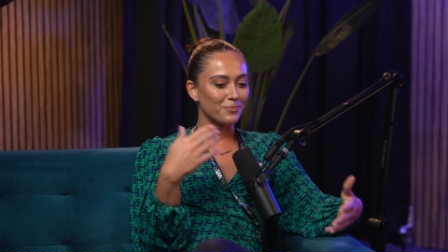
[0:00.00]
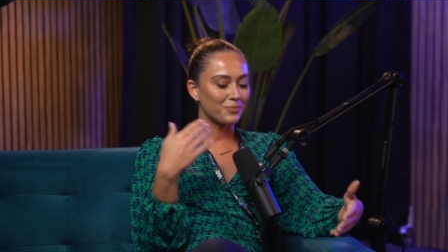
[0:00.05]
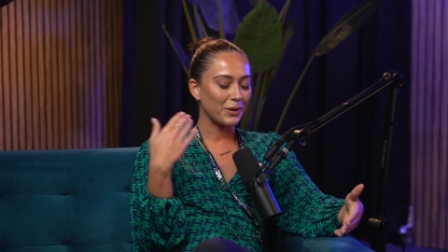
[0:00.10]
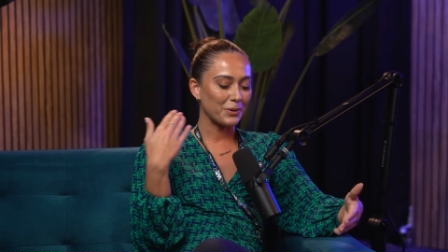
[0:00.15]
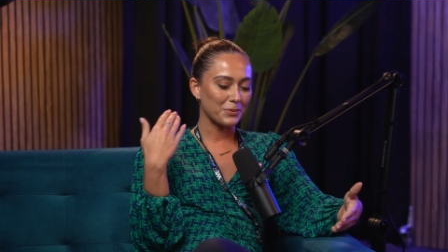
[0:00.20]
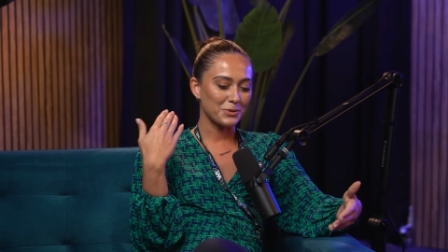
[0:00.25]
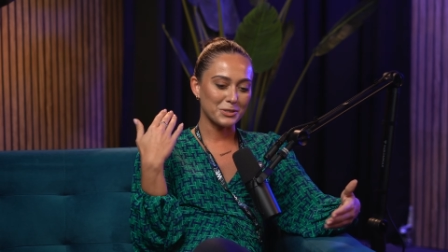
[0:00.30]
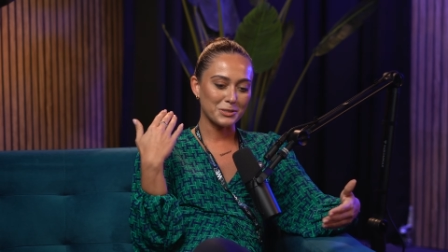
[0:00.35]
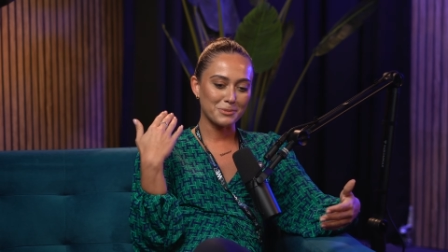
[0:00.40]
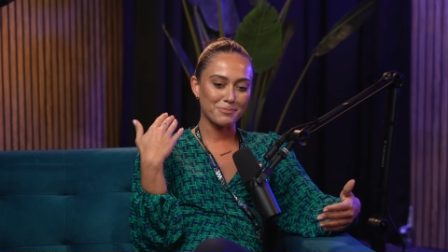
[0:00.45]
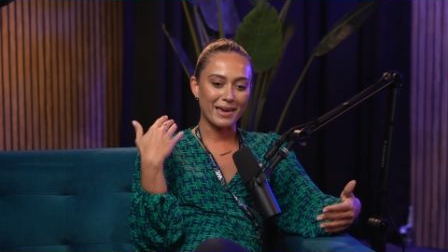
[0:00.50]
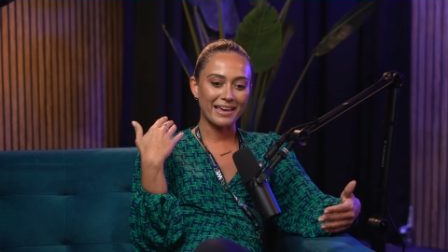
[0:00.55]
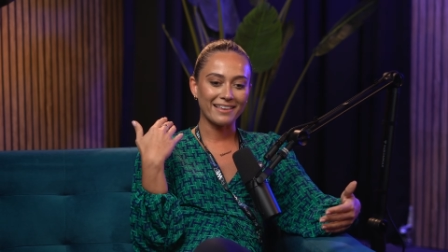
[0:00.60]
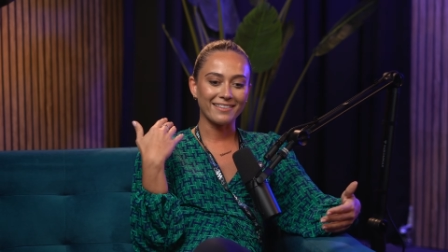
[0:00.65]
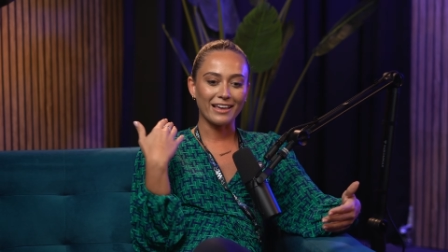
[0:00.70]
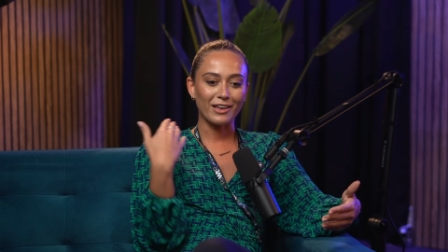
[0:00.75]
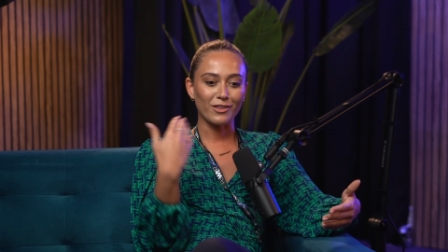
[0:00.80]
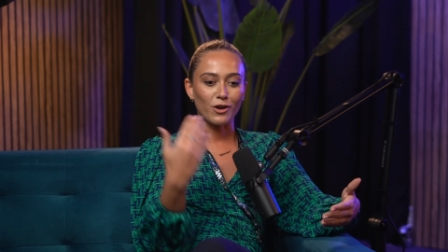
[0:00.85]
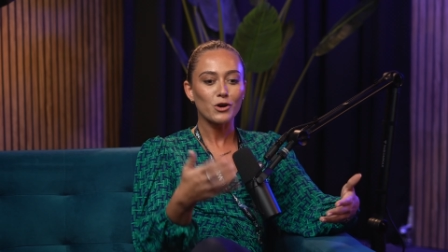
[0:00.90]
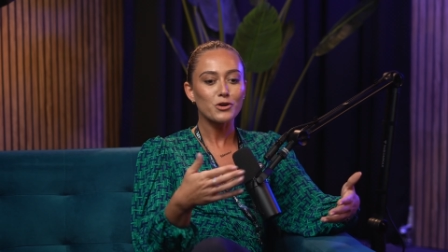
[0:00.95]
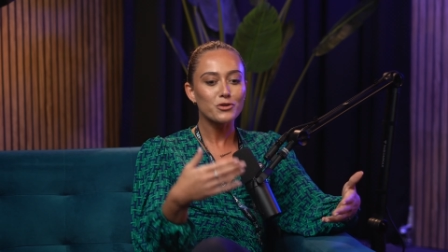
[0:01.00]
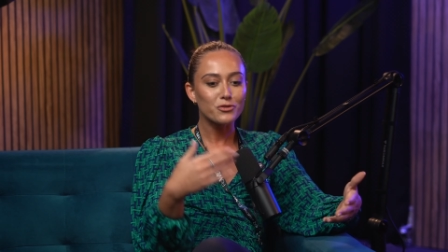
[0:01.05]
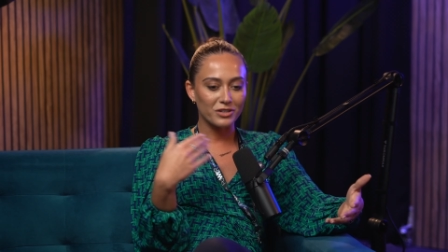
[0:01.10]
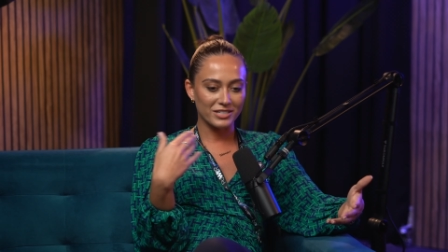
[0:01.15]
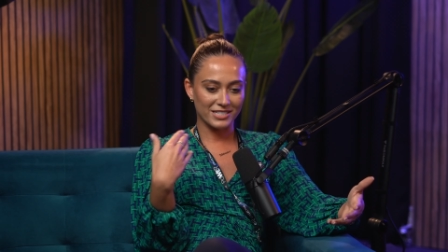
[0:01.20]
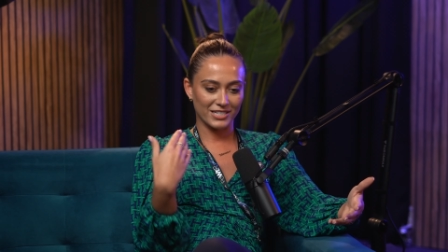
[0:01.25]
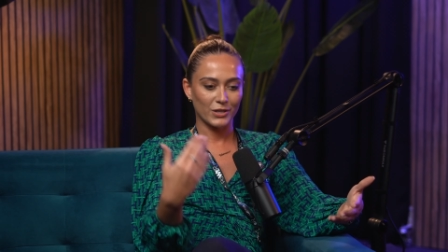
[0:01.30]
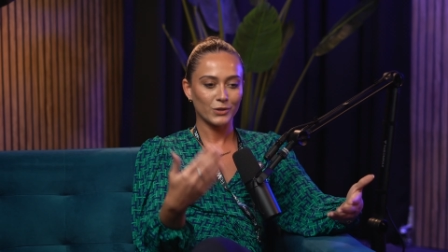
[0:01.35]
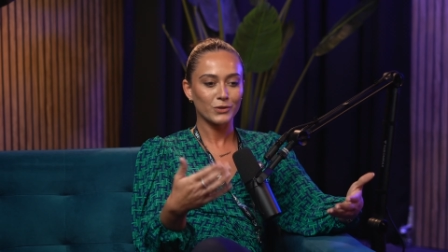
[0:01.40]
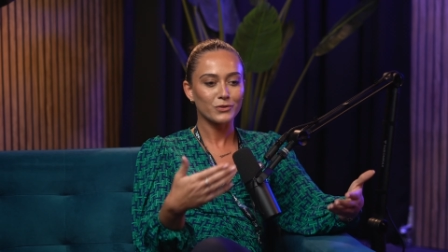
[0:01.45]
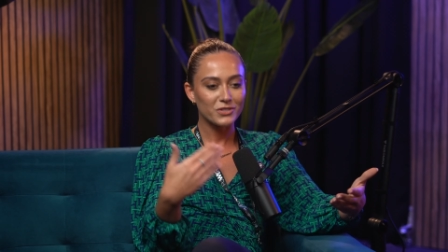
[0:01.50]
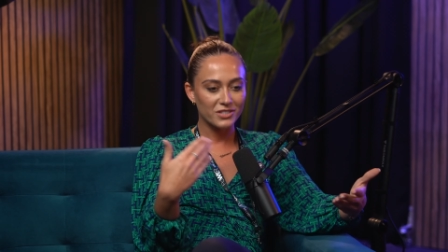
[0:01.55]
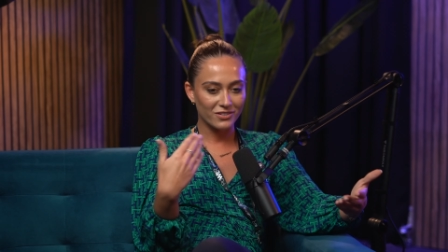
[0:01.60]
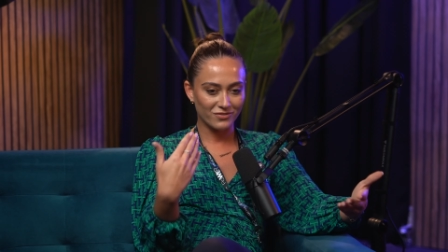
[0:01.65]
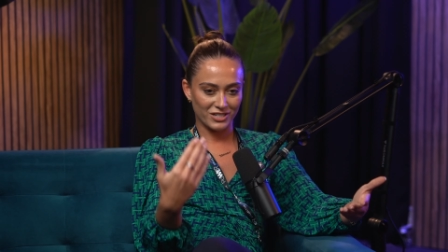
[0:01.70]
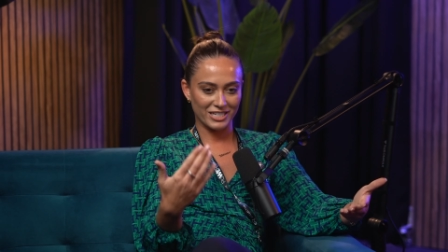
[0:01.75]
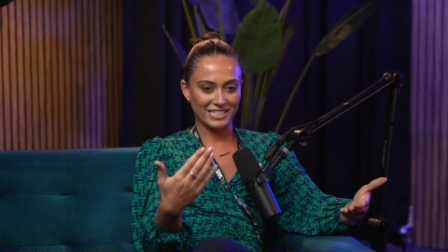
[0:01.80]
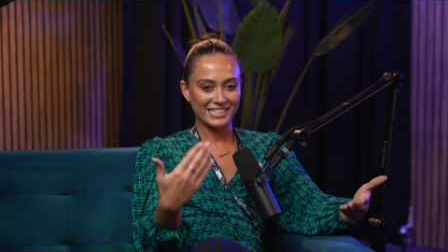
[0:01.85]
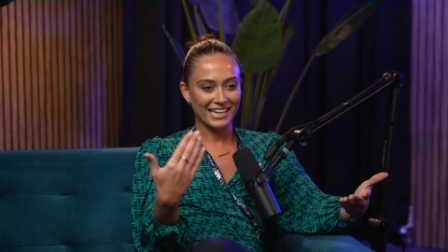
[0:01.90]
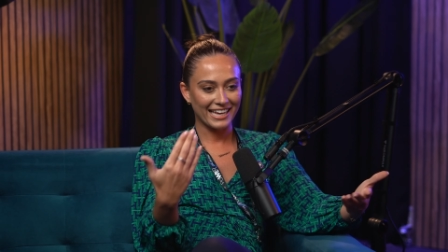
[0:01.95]
we would just make like hundreds and hundreds of
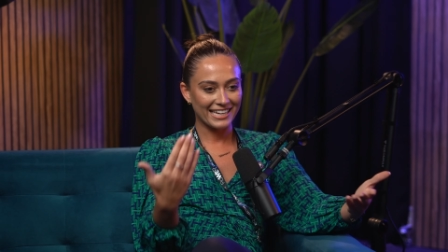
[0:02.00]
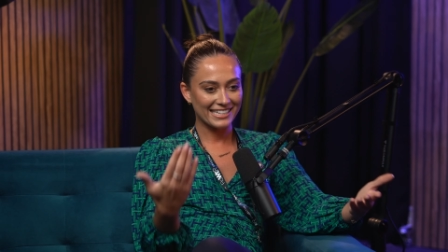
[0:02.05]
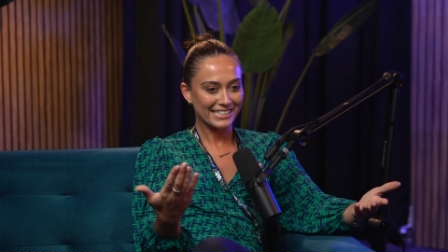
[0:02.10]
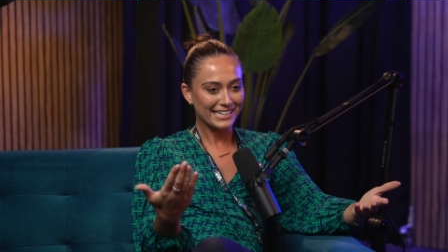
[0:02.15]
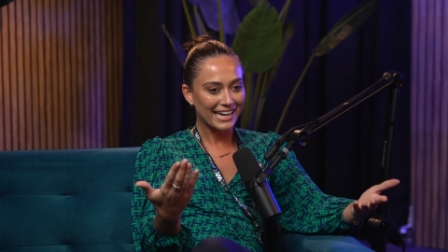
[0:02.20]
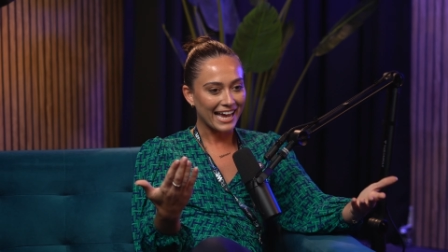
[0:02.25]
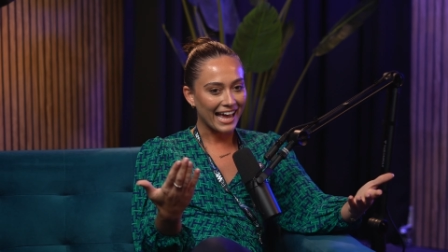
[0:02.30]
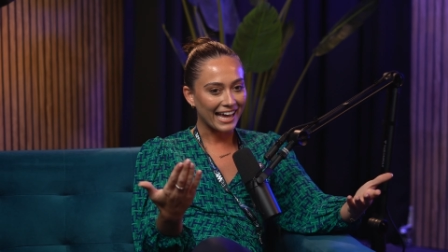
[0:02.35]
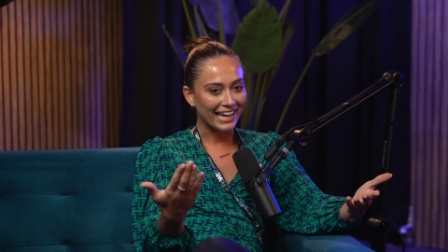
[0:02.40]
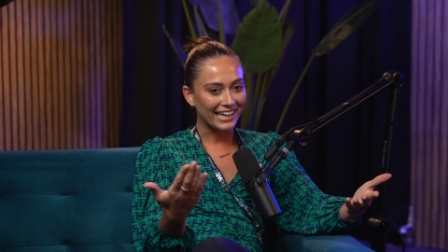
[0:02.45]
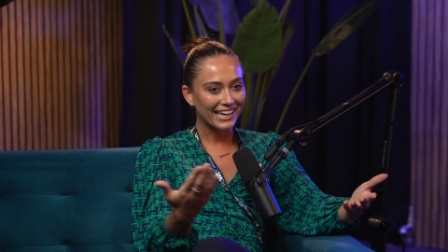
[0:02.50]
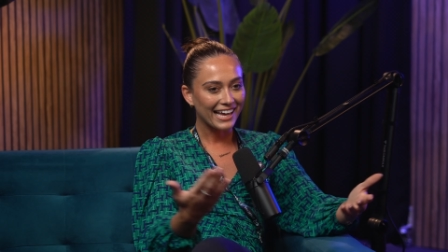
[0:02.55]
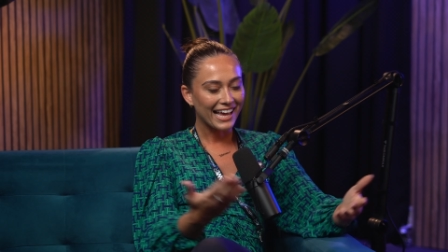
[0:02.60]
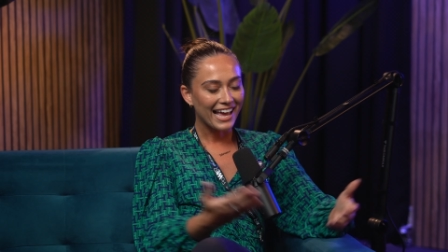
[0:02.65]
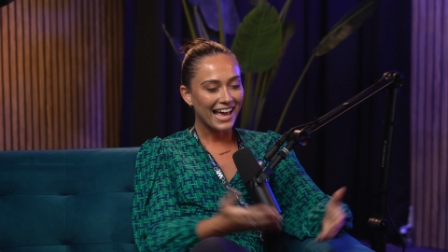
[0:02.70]
cheesecakes a day,